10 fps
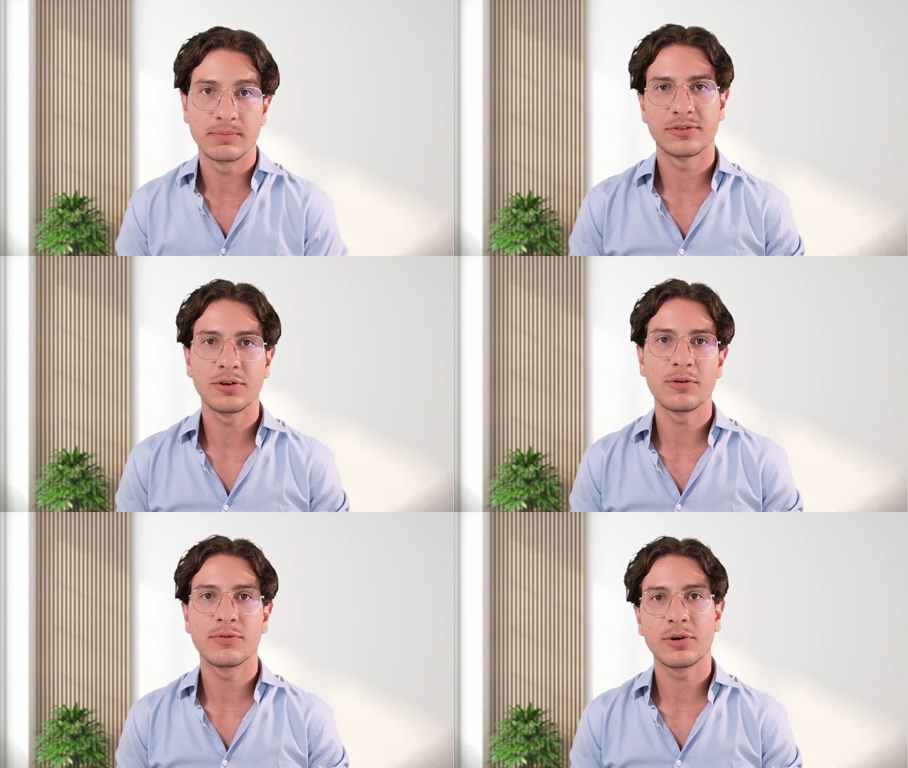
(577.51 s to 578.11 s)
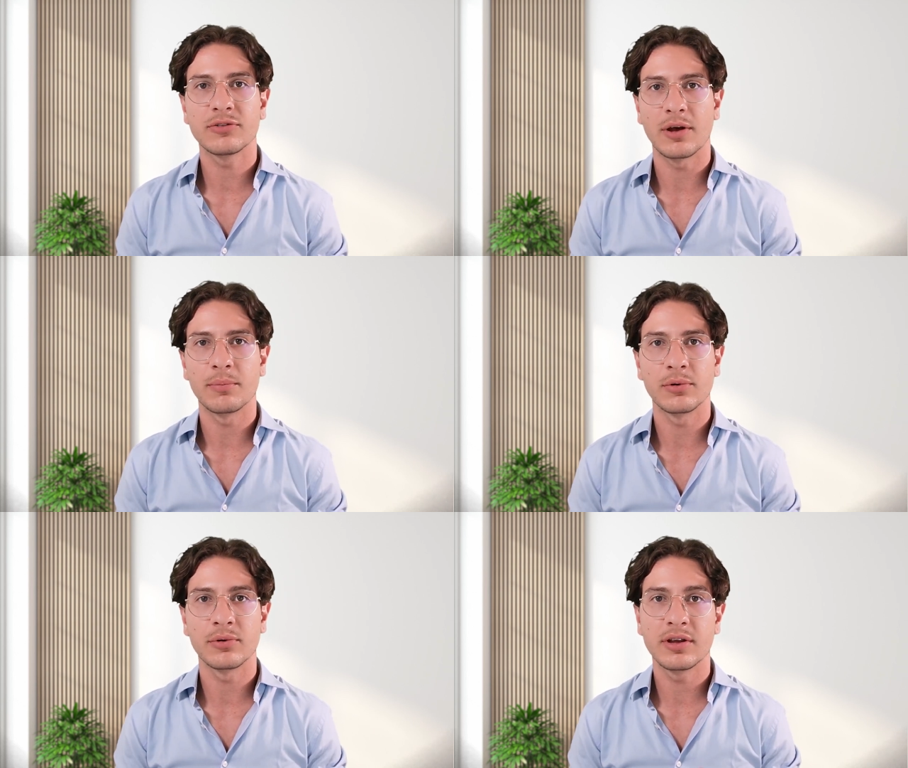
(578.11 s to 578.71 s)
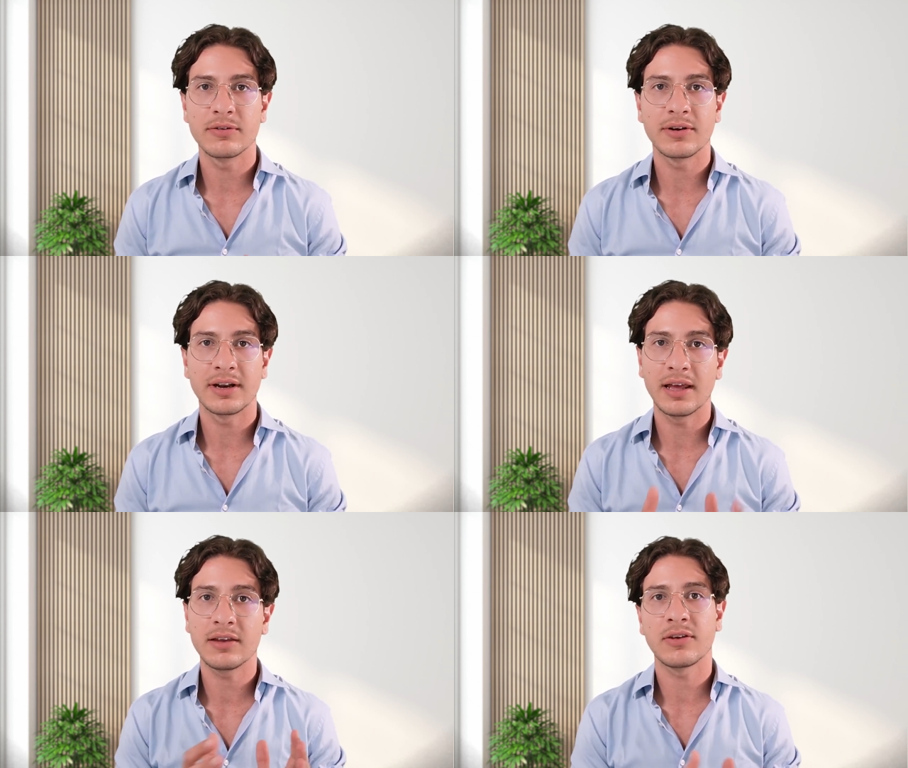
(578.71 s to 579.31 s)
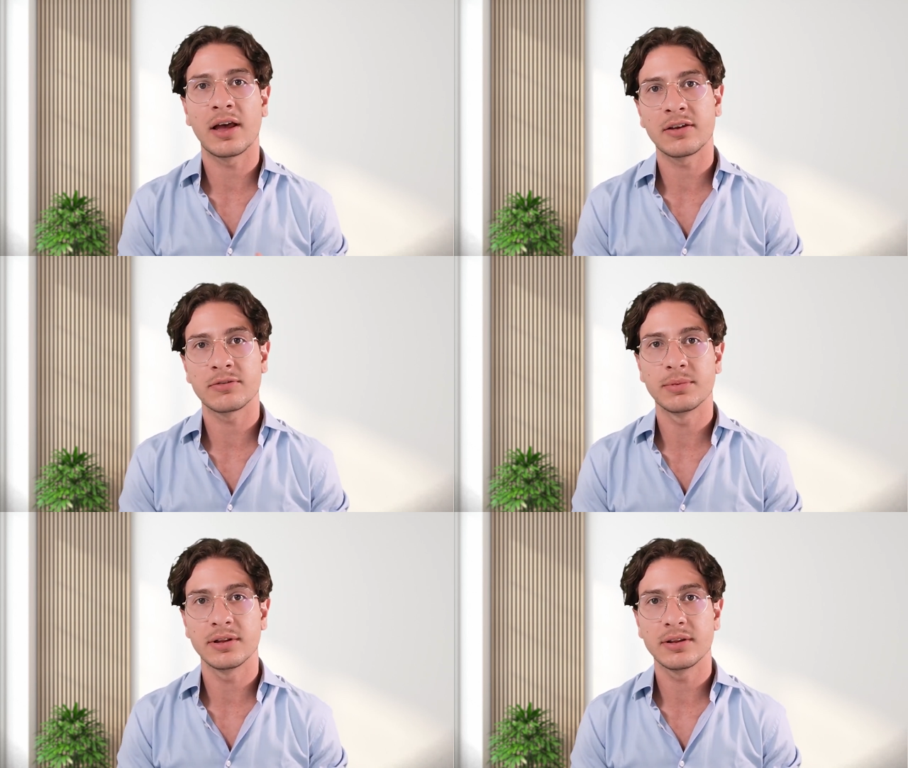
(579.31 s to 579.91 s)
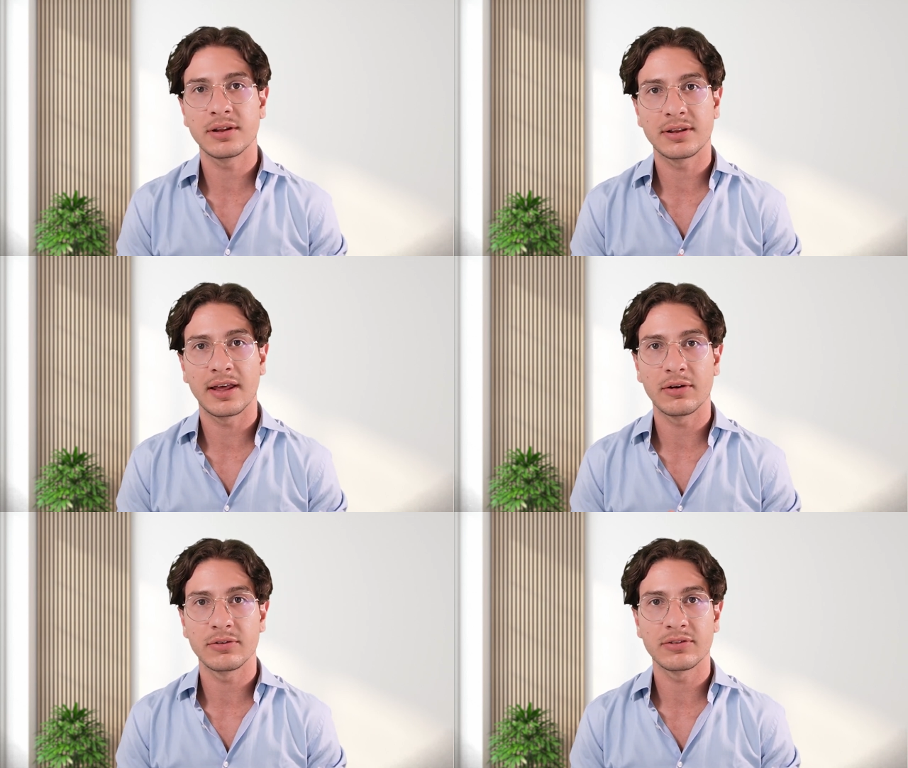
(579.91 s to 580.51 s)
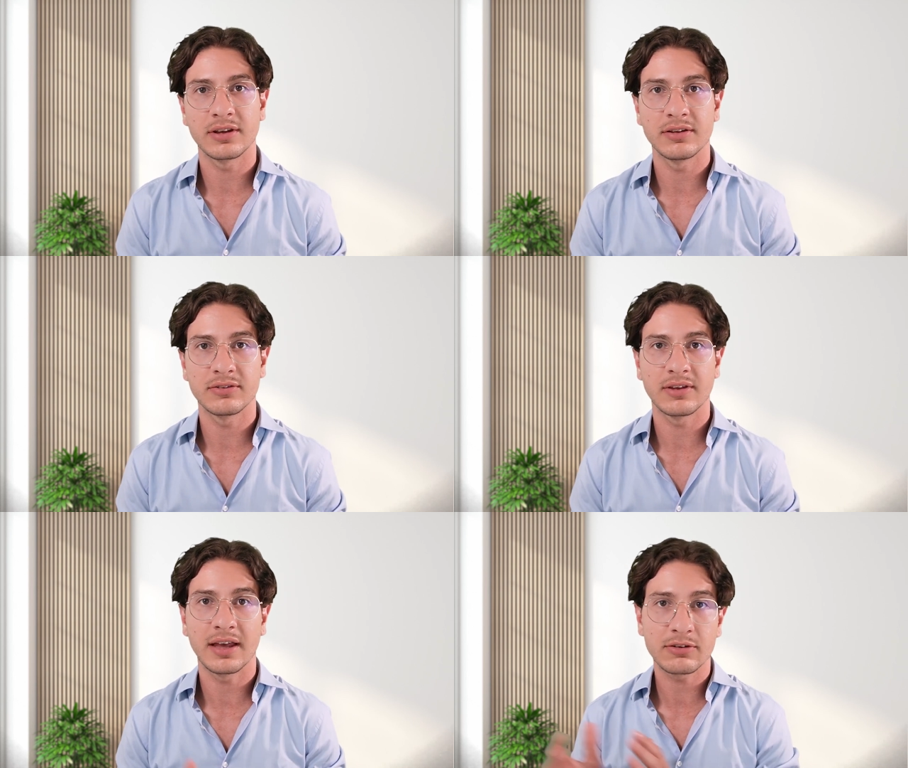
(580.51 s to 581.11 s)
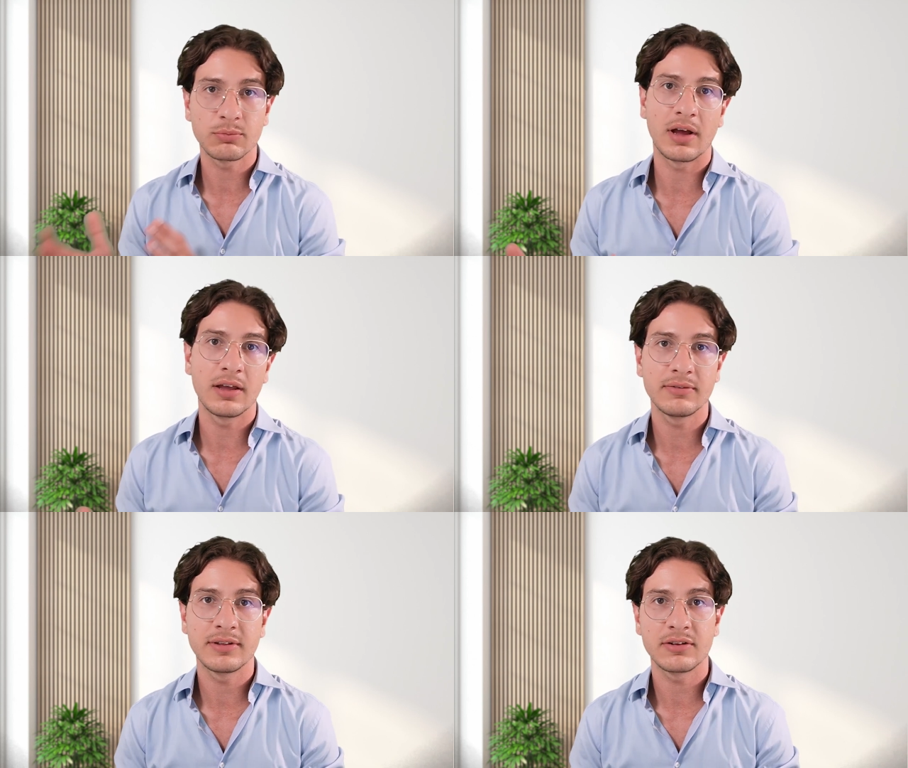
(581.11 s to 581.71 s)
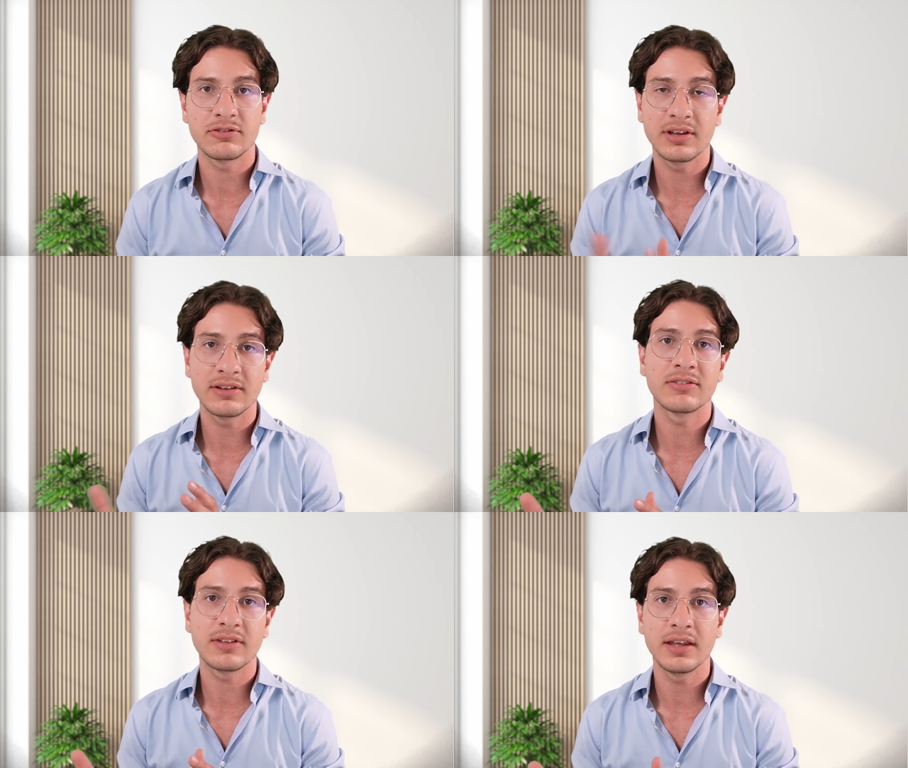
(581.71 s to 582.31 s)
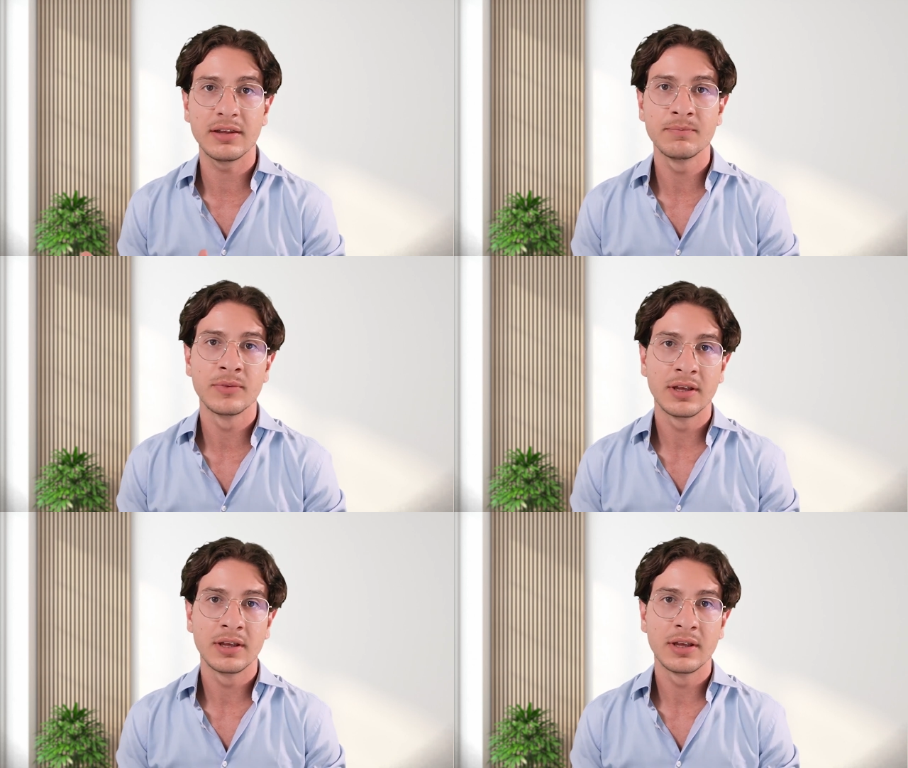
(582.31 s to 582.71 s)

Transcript: So for example, if an ex-husband tells his ex-wife that she can stay